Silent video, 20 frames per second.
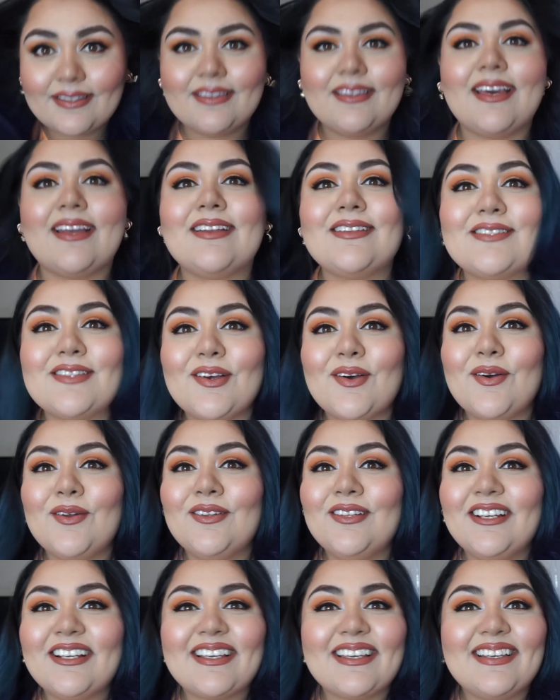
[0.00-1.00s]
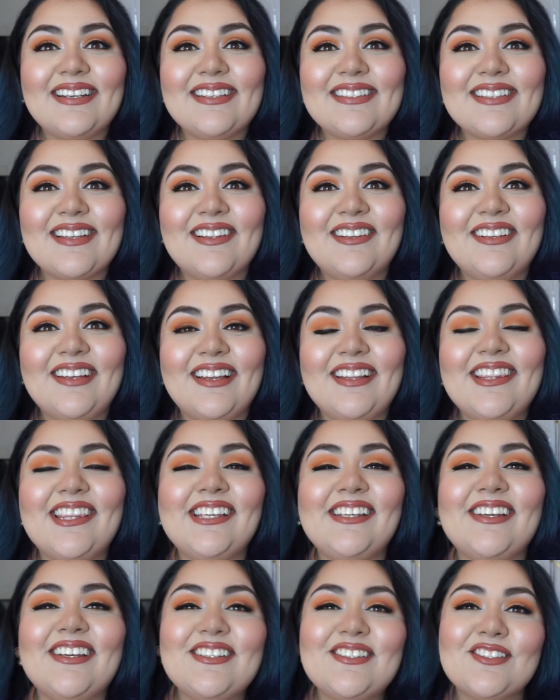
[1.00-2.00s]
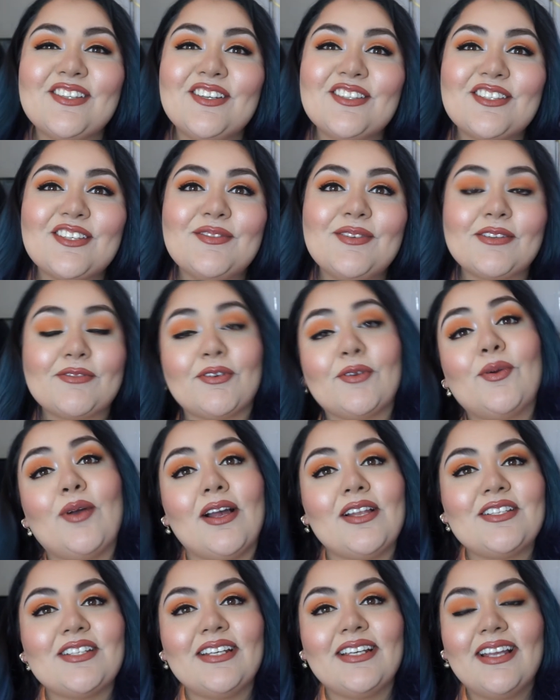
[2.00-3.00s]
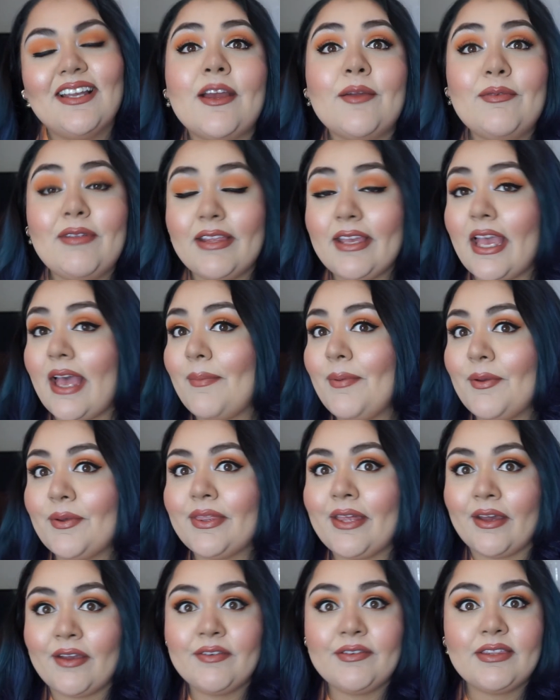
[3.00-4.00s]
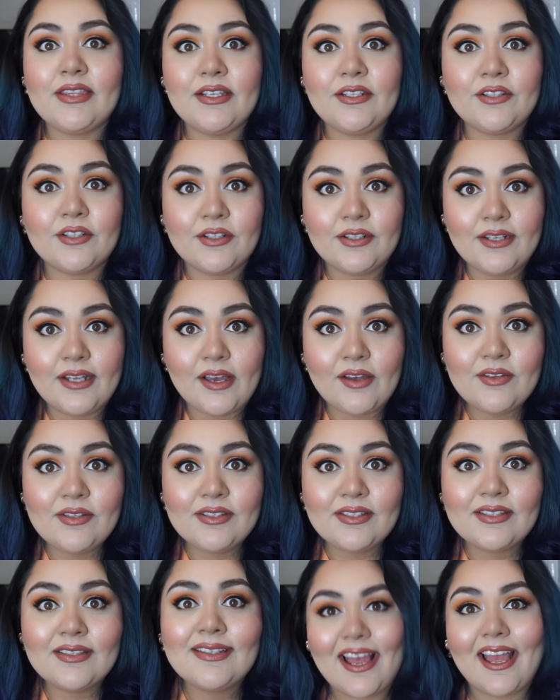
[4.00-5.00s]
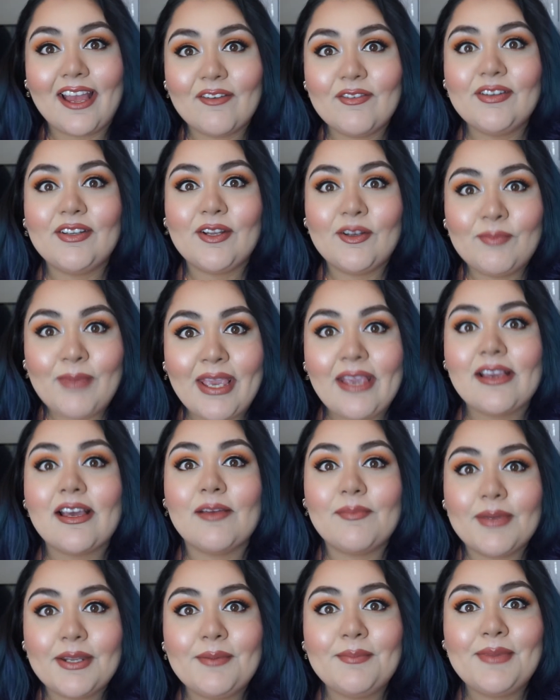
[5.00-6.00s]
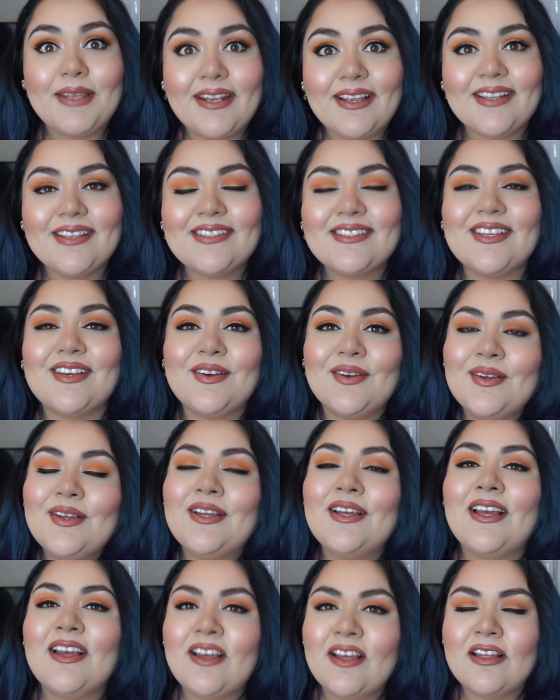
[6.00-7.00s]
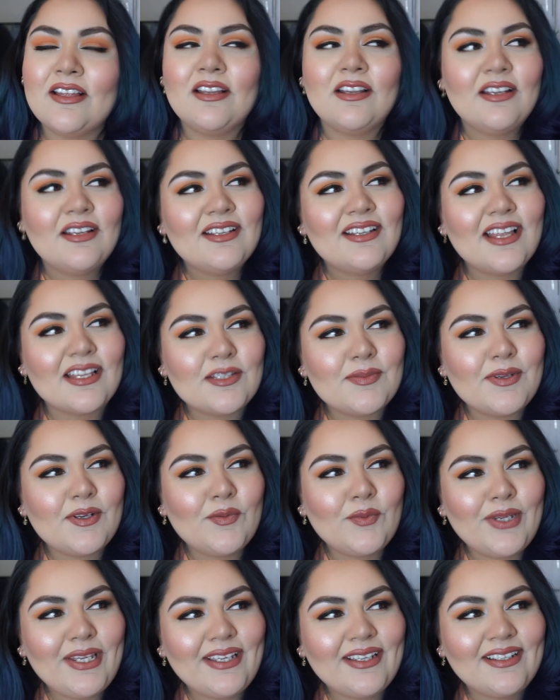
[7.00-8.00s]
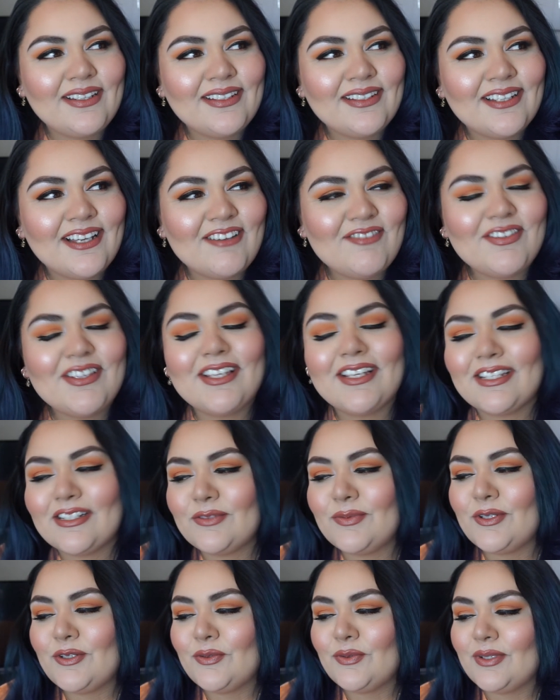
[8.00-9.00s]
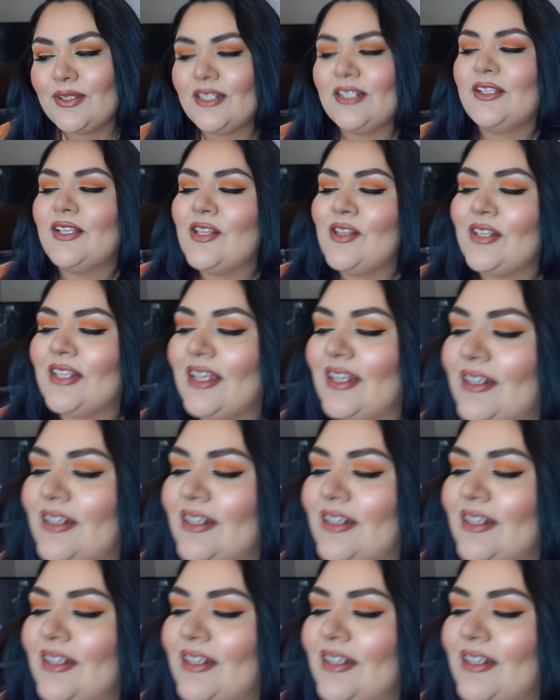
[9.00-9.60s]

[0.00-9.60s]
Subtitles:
that is the whole look. It is all done. Thank you guys so much for watching. I'm really happy with how everything turned out. I haven't done makeup in a minute, so it's been a week. I feel like it's been a week. Hold on,